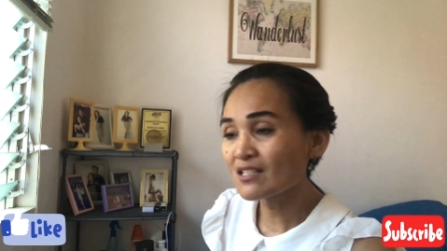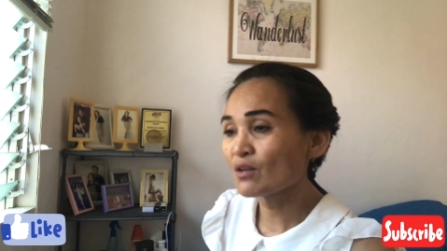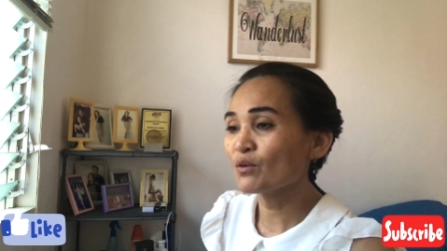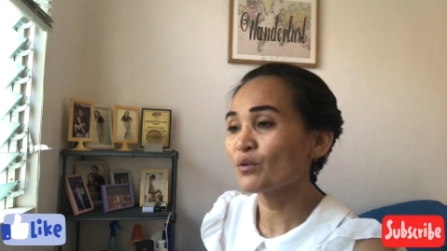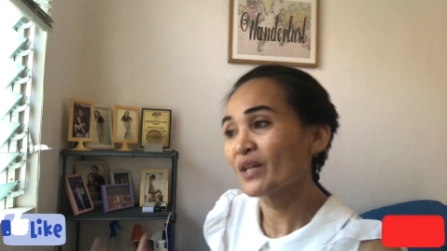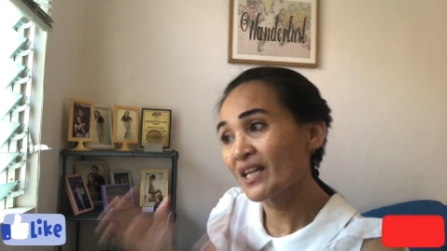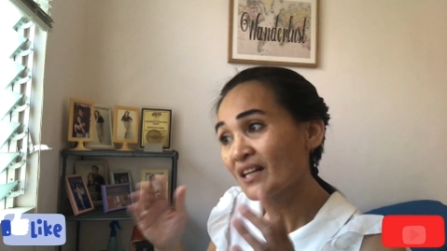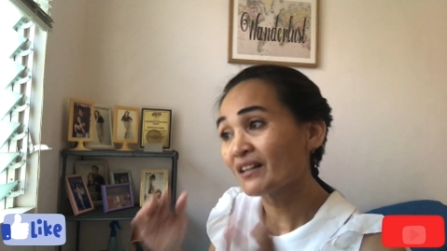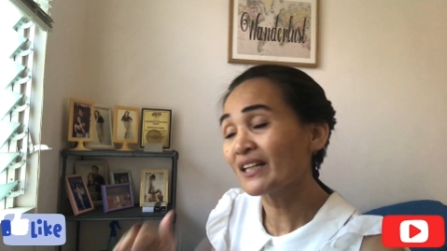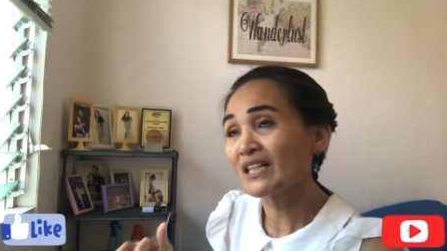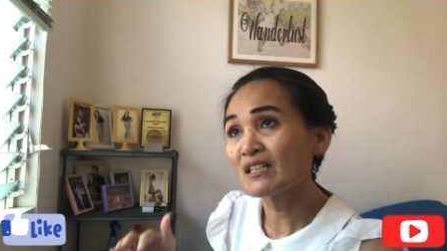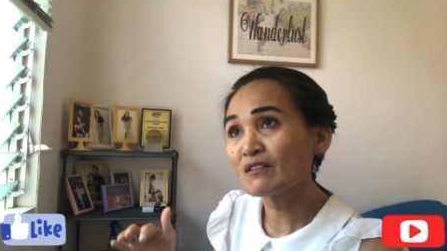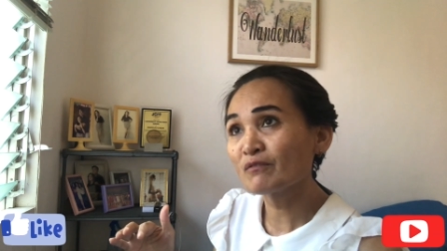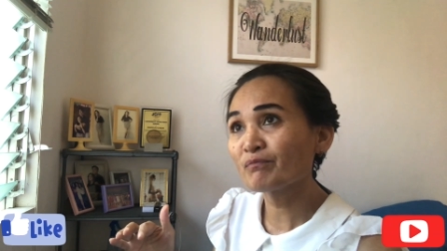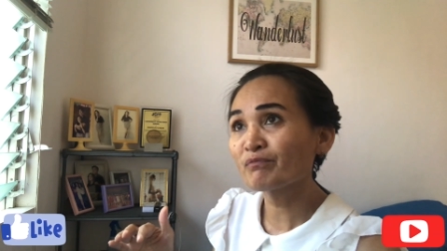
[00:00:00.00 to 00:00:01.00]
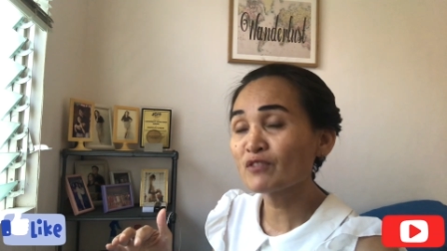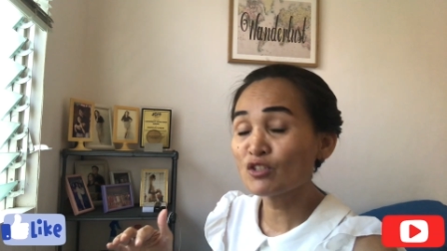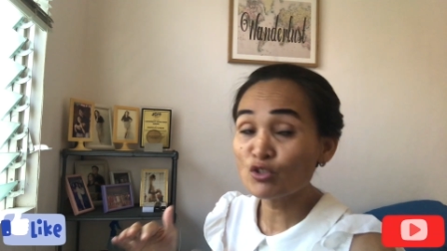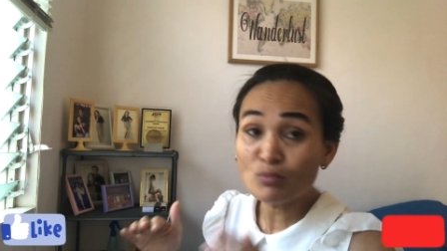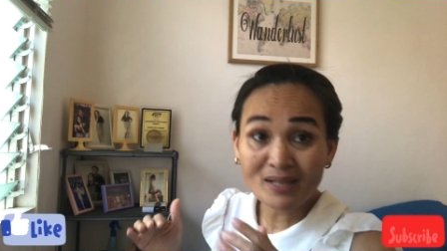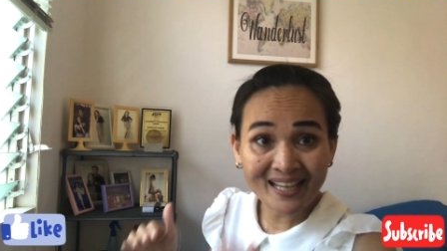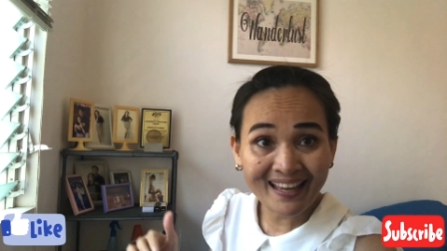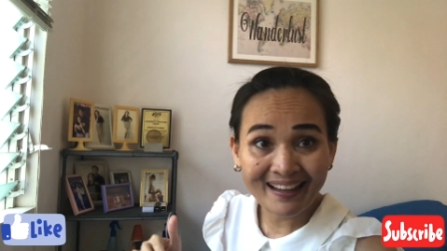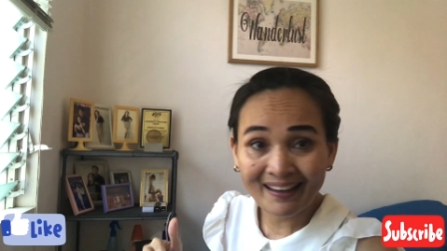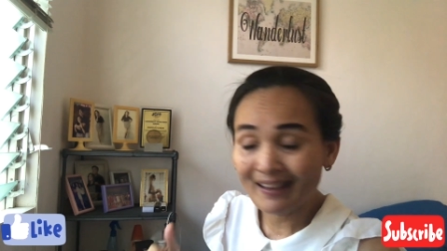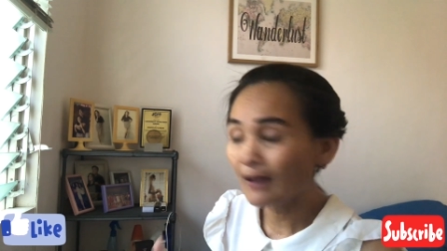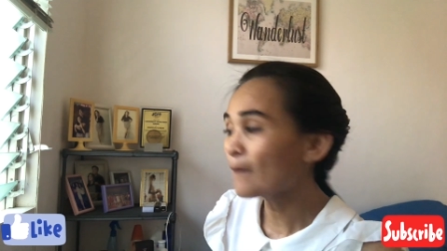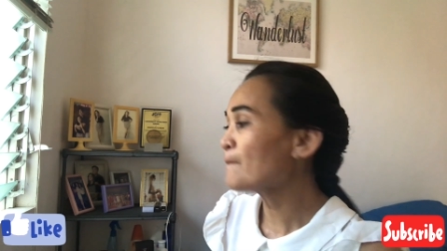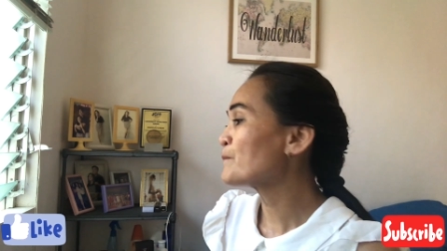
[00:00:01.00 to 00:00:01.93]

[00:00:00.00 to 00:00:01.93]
So here in Dumaguete,